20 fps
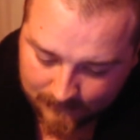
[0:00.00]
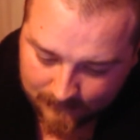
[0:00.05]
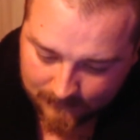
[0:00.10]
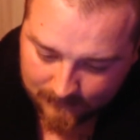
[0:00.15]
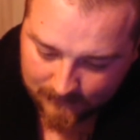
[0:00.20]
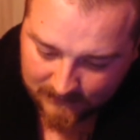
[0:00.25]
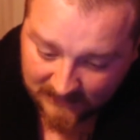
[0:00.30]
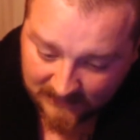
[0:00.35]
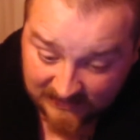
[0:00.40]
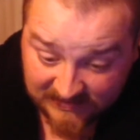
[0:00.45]

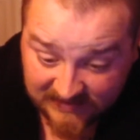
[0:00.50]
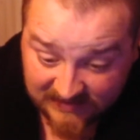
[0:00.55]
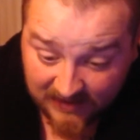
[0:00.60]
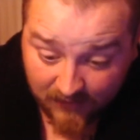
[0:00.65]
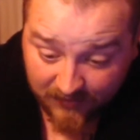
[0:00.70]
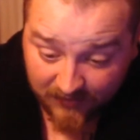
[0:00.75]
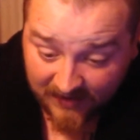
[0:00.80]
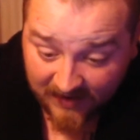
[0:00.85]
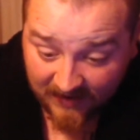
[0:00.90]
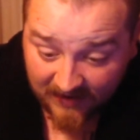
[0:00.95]
At least I
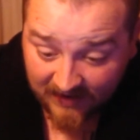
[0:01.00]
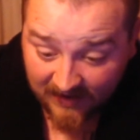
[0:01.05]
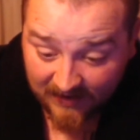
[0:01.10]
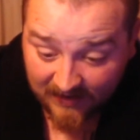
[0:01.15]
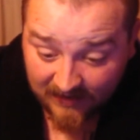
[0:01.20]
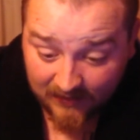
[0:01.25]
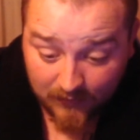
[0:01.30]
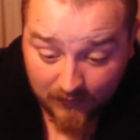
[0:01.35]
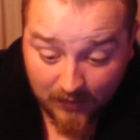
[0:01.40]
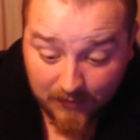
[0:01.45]
don't think I can
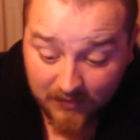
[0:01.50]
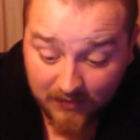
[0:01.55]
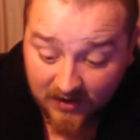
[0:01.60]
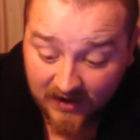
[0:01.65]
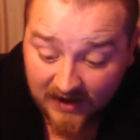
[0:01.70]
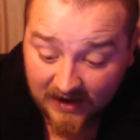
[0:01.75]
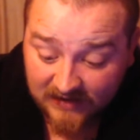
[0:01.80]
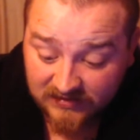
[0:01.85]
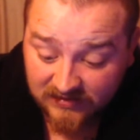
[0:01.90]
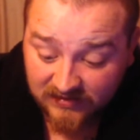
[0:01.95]
anyway. I'm going
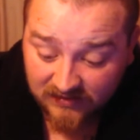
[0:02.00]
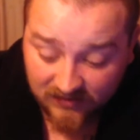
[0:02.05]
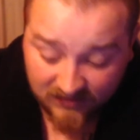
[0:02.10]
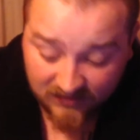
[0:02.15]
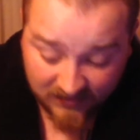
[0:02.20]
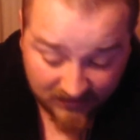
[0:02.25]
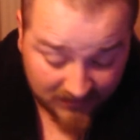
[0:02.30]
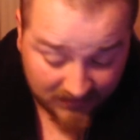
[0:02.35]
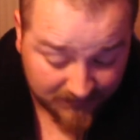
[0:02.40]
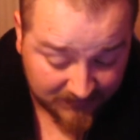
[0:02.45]
to actually look
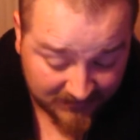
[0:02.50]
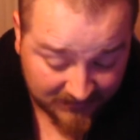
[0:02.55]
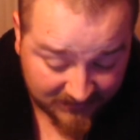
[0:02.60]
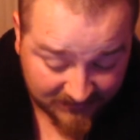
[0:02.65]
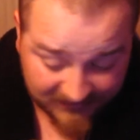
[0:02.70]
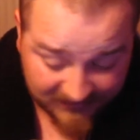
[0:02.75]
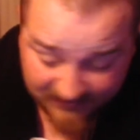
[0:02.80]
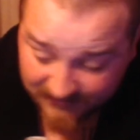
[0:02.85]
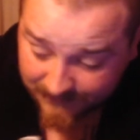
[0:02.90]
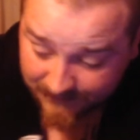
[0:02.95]
it up
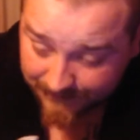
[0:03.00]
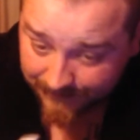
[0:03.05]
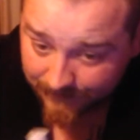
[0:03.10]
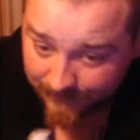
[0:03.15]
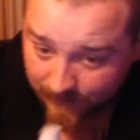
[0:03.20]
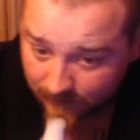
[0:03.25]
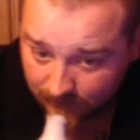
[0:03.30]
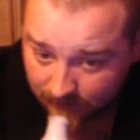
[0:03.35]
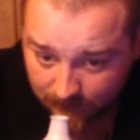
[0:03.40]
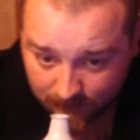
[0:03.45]
because
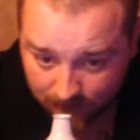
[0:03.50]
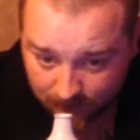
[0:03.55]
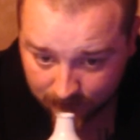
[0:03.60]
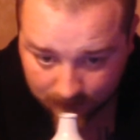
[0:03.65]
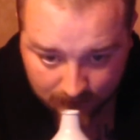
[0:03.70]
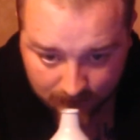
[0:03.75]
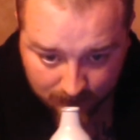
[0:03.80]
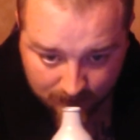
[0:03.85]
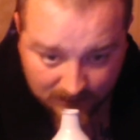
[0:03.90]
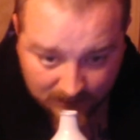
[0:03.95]

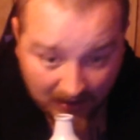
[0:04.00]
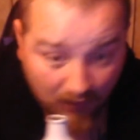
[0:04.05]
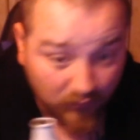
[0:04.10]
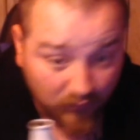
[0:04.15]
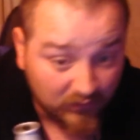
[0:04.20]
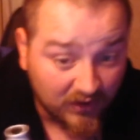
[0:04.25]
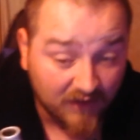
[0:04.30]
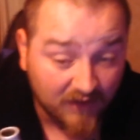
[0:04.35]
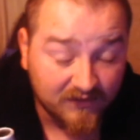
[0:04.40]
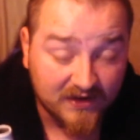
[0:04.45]
I would
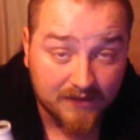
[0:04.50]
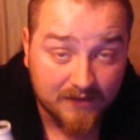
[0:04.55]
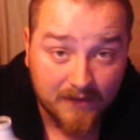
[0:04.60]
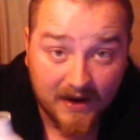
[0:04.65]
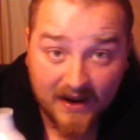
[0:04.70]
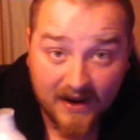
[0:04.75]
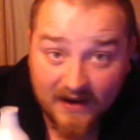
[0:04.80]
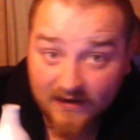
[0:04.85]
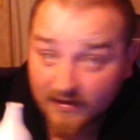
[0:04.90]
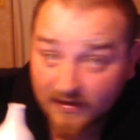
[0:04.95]
love to get my
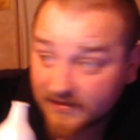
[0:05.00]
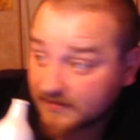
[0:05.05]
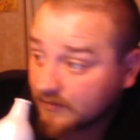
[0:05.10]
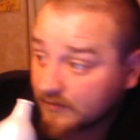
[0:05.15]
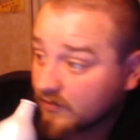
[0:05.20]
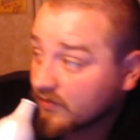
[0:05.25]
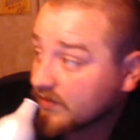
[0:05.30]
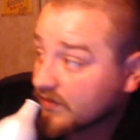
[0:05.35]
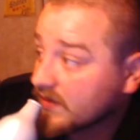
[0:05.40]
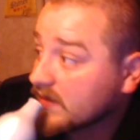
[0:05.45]
hand on some
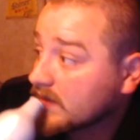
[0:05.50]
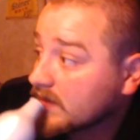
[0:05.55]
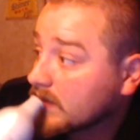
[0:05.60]
more of these.